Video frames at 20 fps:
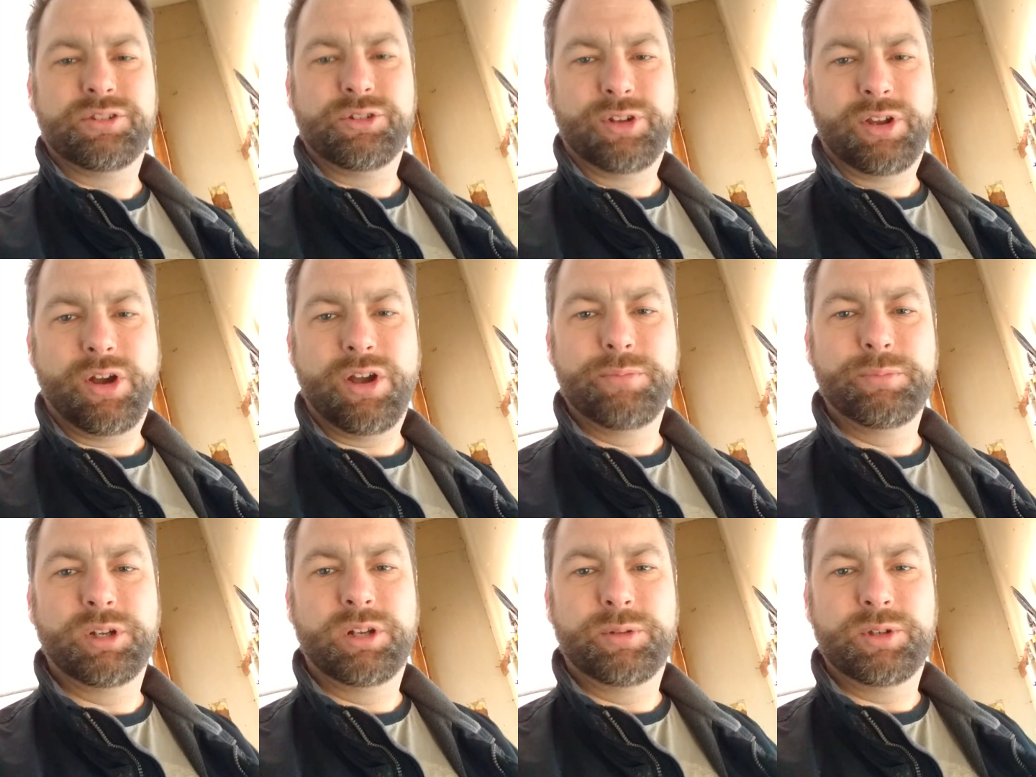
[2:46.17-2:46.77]
So now
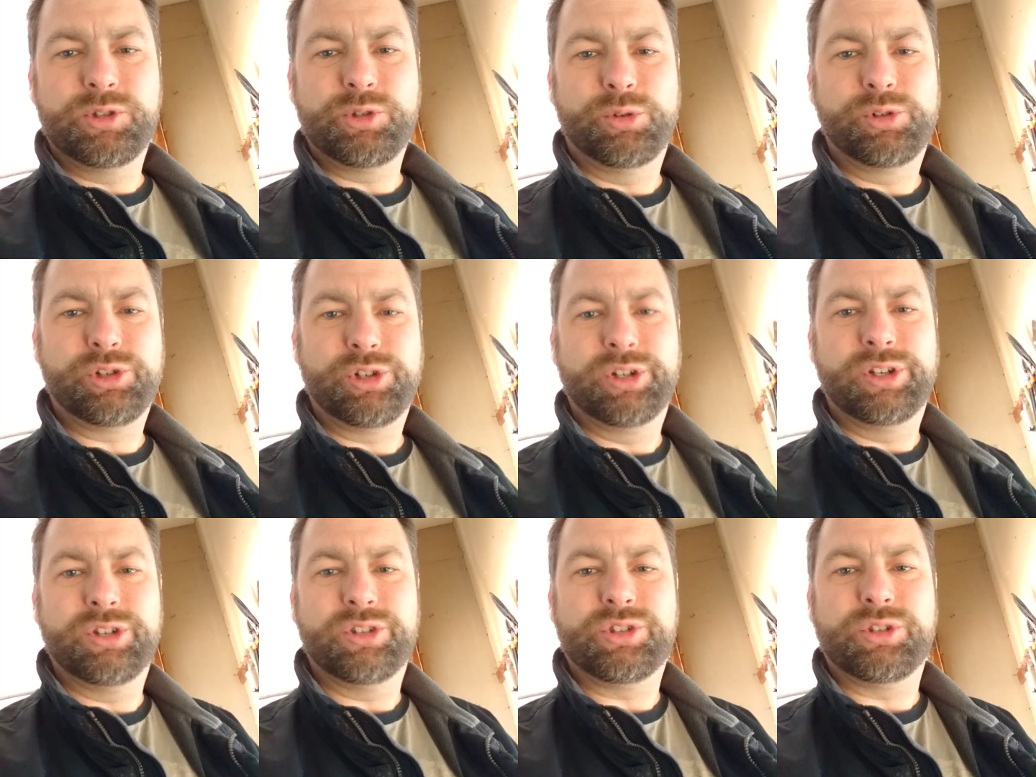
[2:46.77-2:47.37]
I'm going to be
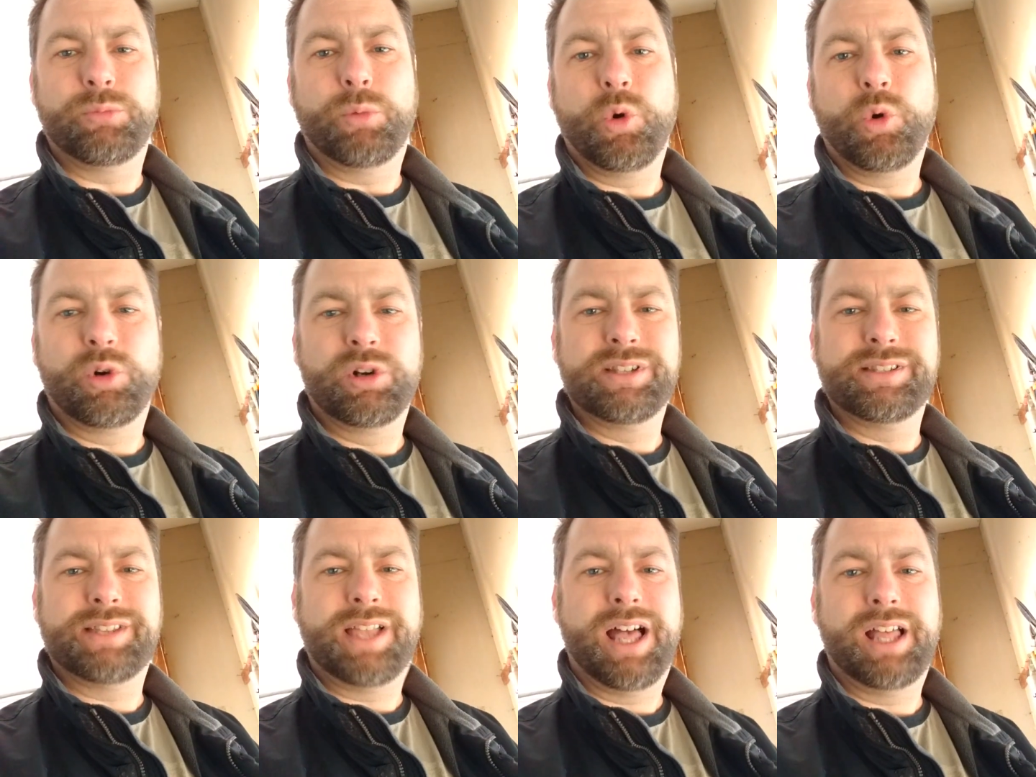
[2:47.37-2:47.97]
switching to some
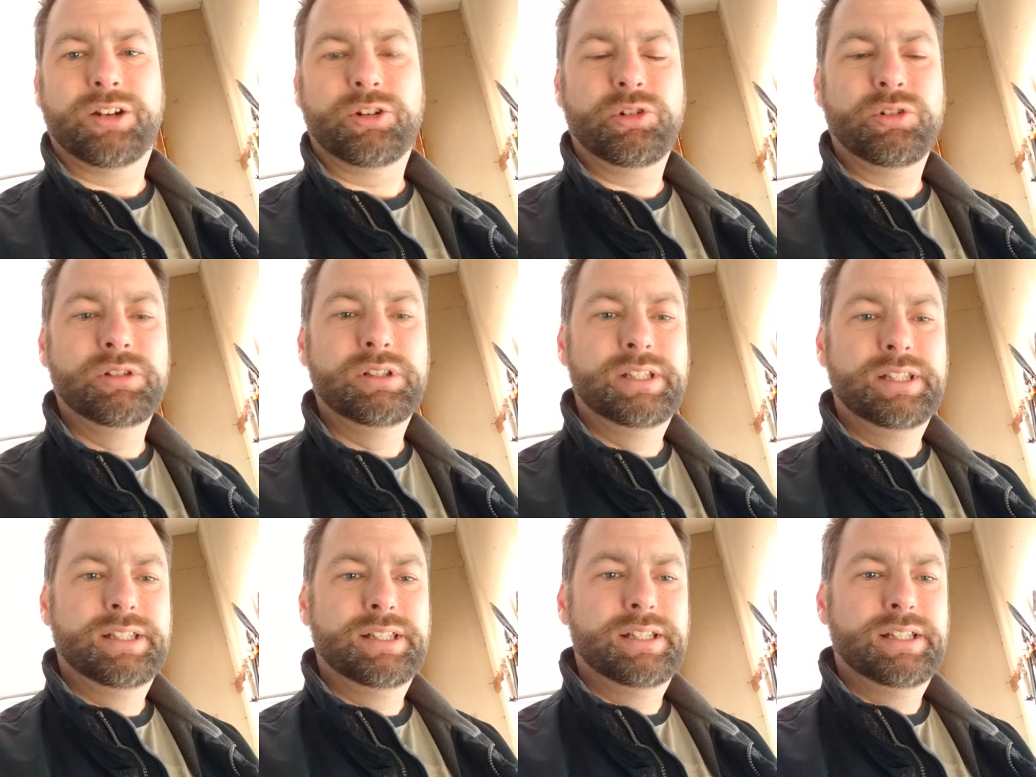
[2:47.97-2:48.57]
horizontal
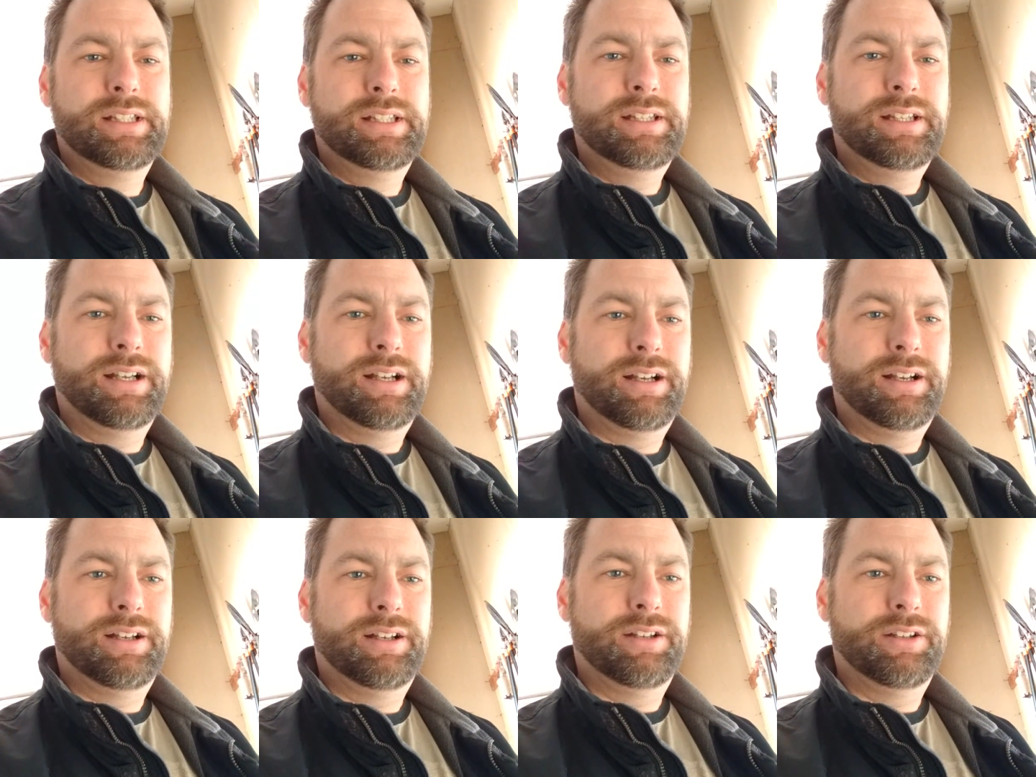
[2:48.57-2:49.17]

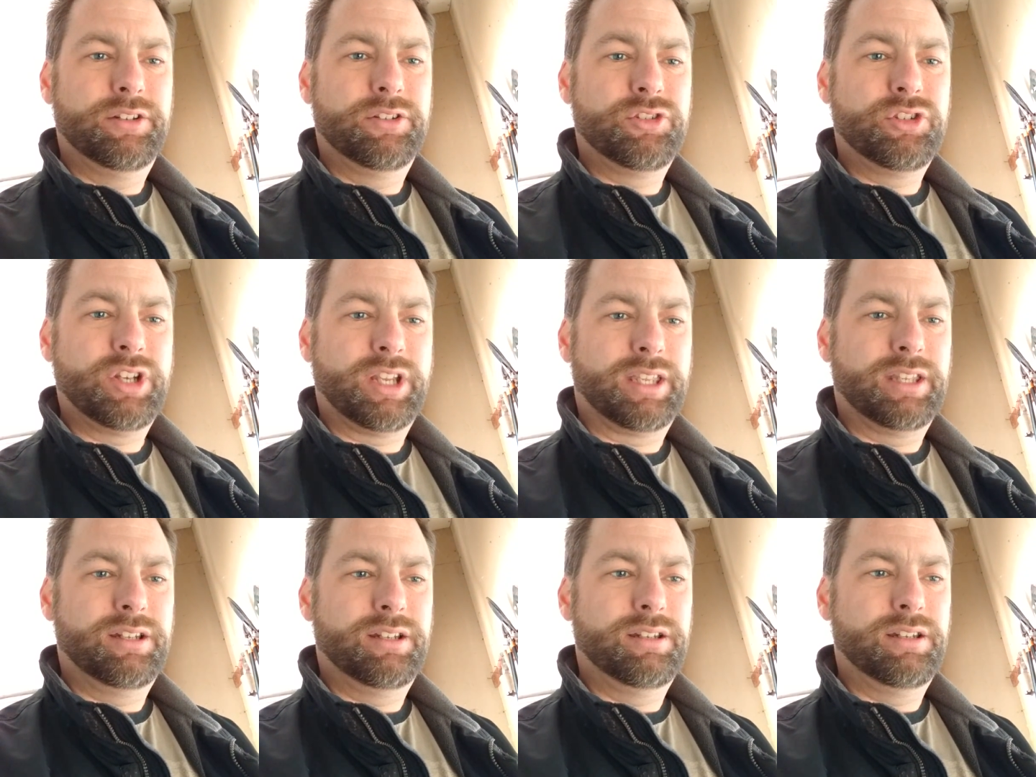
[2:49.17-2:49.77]

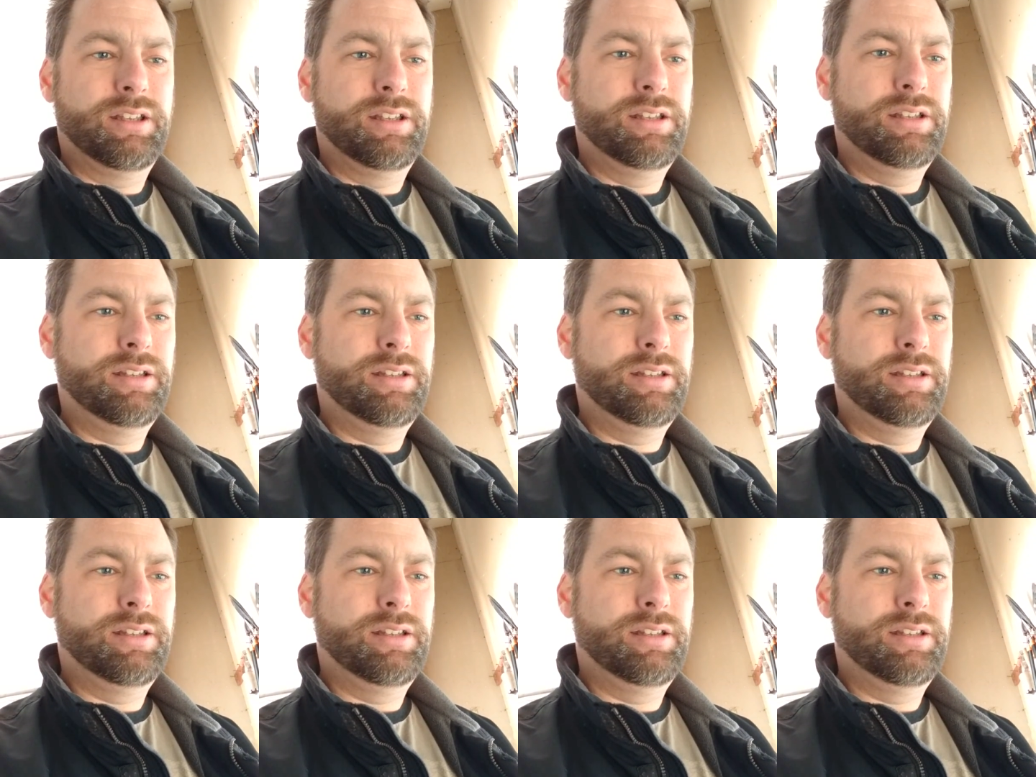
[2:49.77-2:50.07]
chicken,